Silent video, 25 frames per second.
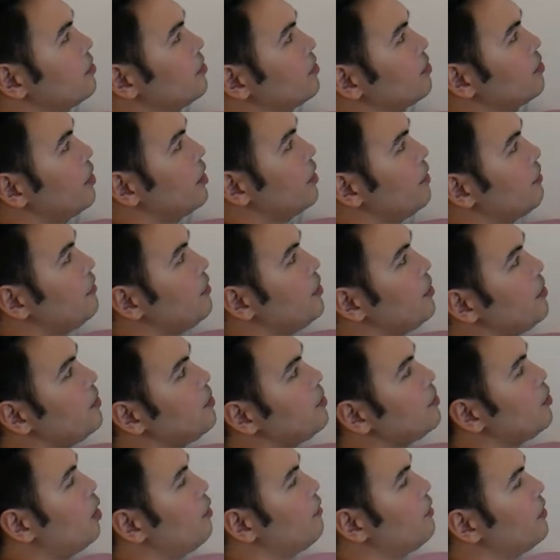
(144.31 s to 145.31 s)
to
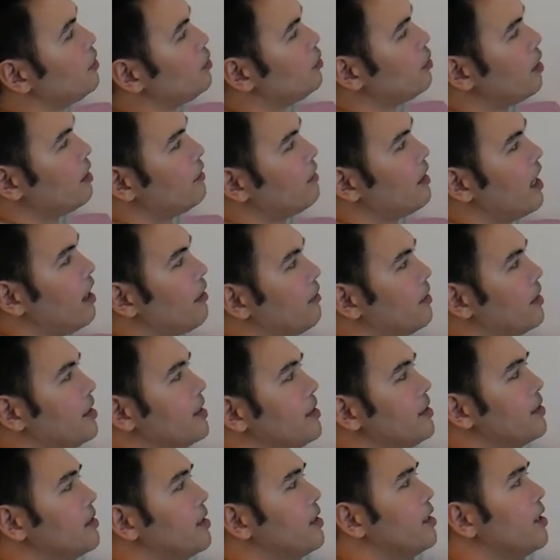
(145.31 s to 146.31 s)
infuse over 12
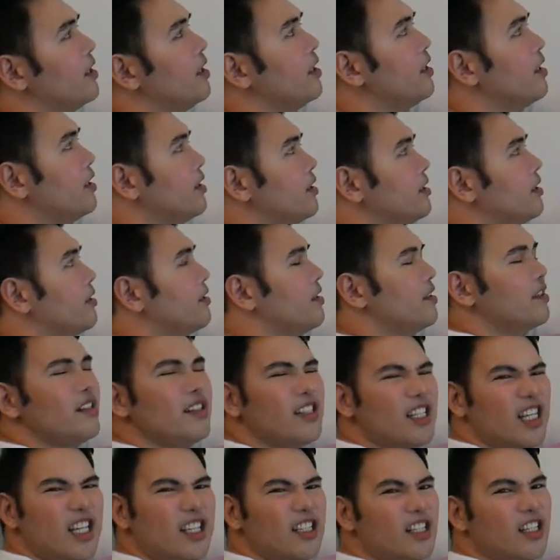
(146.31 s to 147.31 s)
hours. So this
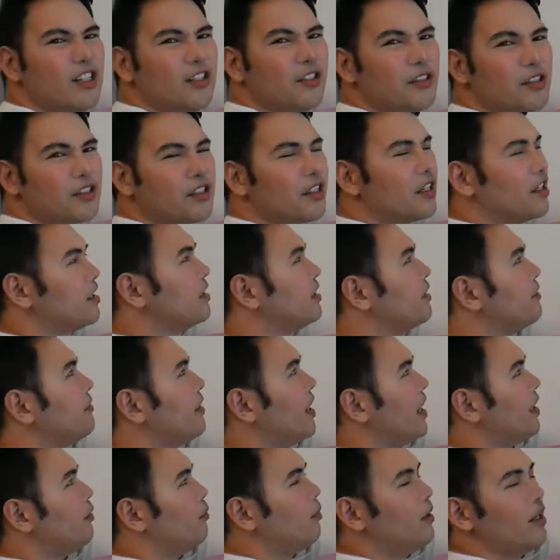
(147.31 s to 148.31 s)
is easy. You're just going to
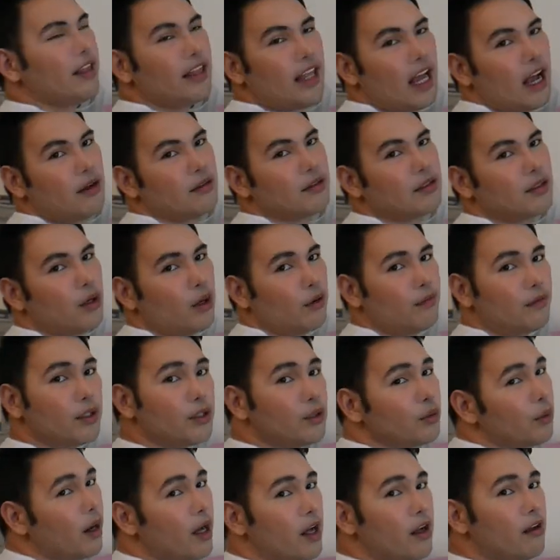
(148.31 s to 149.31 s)
divide 1,000 over
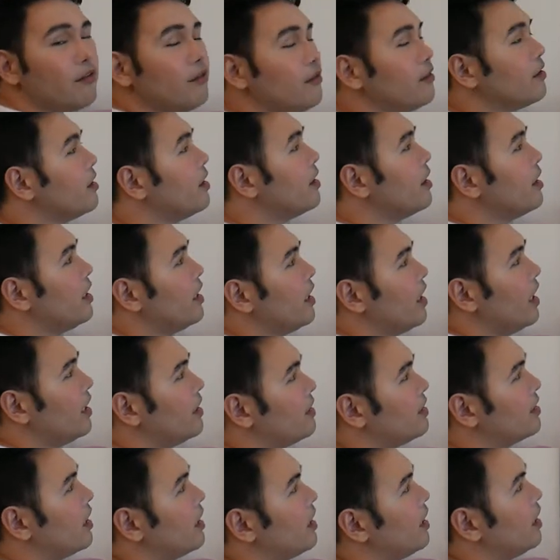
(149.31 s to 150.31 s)
12. And
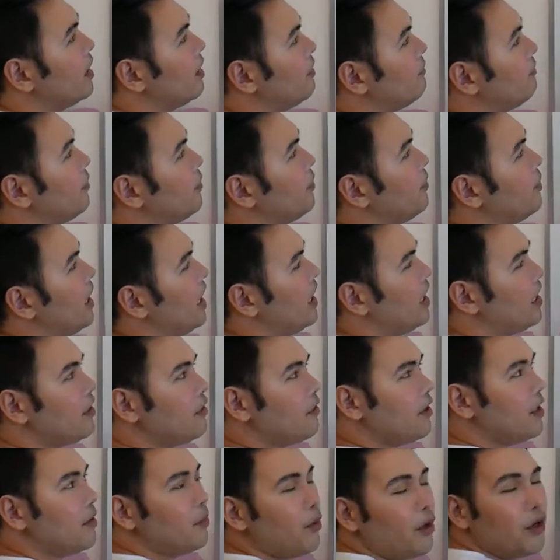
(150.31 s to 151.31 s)
it's going to give you
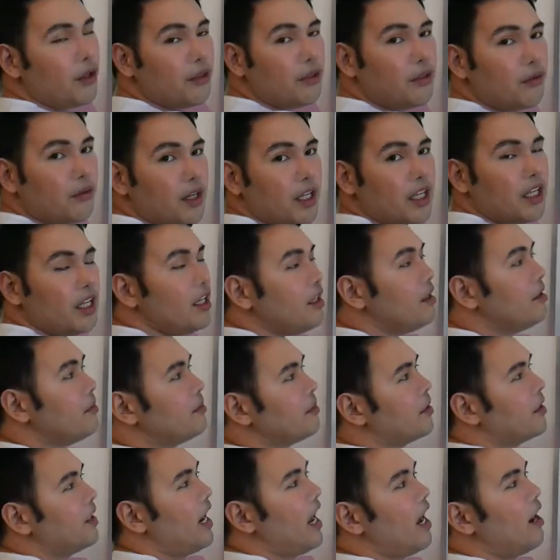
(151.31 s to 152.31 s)
83.3
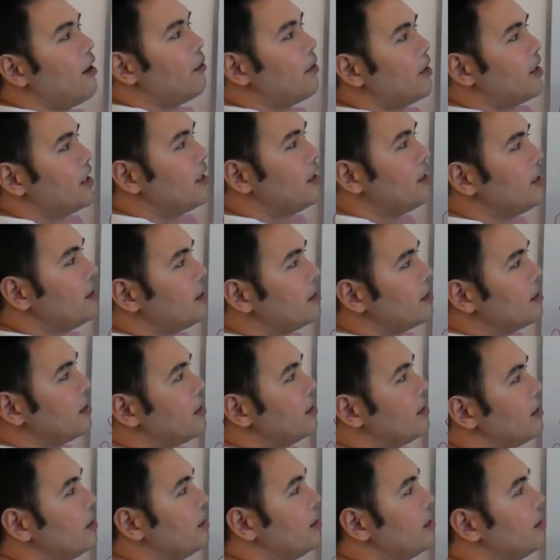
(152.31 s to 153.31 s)
per hour.
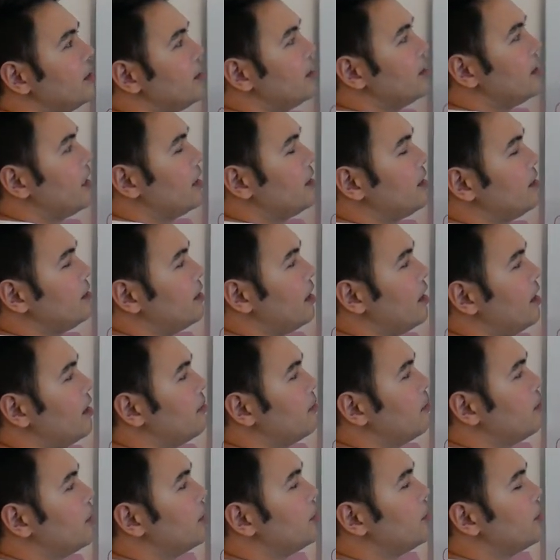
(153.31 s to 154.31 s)
Since
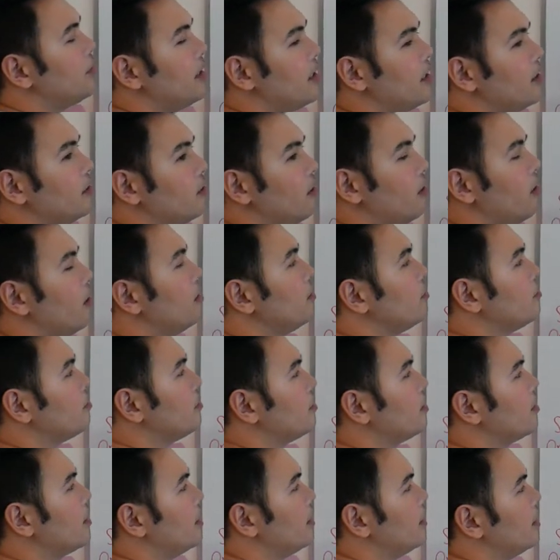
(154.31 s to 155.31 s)
we're doing adult,
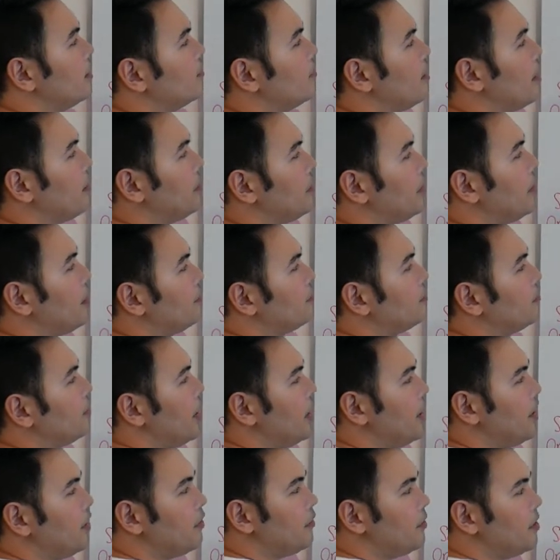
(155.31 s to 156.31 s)
we're going to round it off to
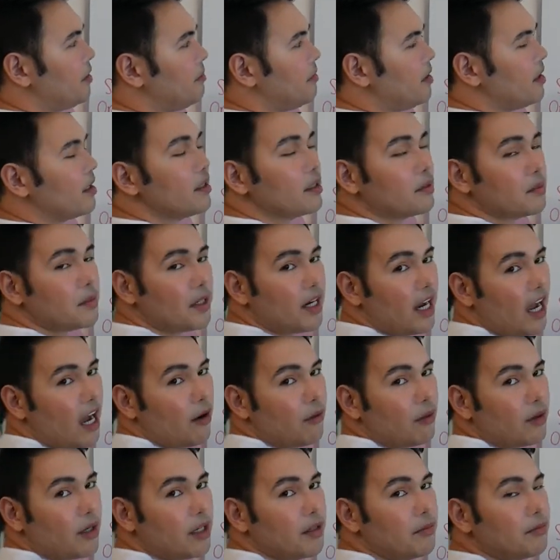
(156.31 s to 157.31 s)
83 ml per
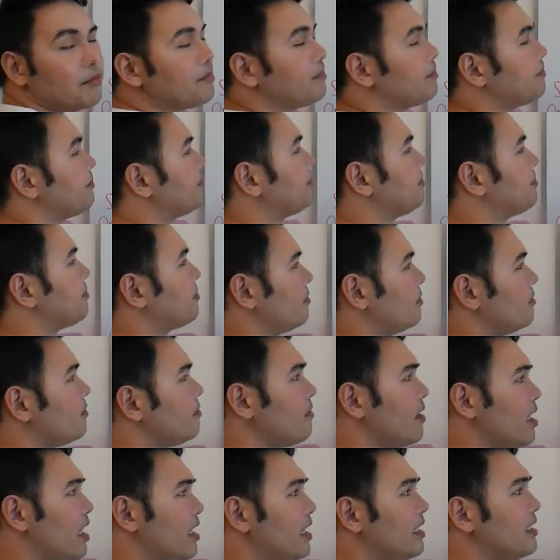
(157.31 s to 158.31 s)
hour.
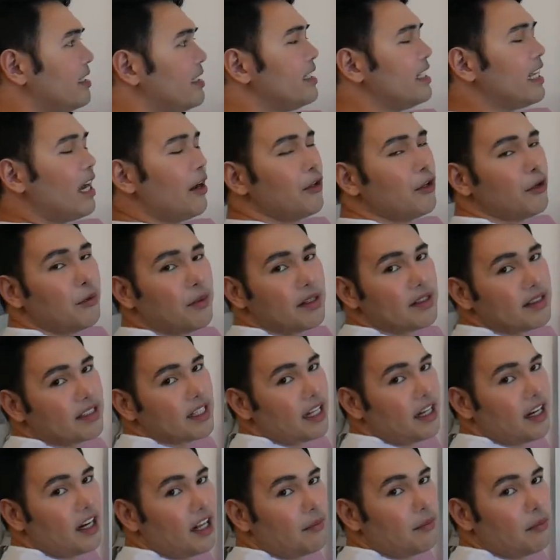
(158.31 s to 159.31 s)
This is how you will
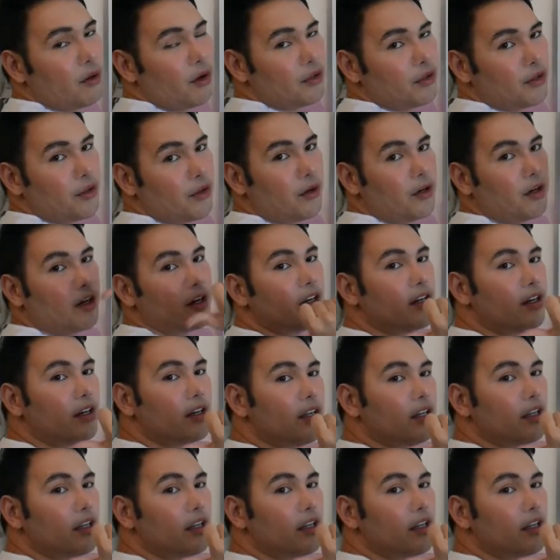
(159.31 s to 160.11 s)
set it up on your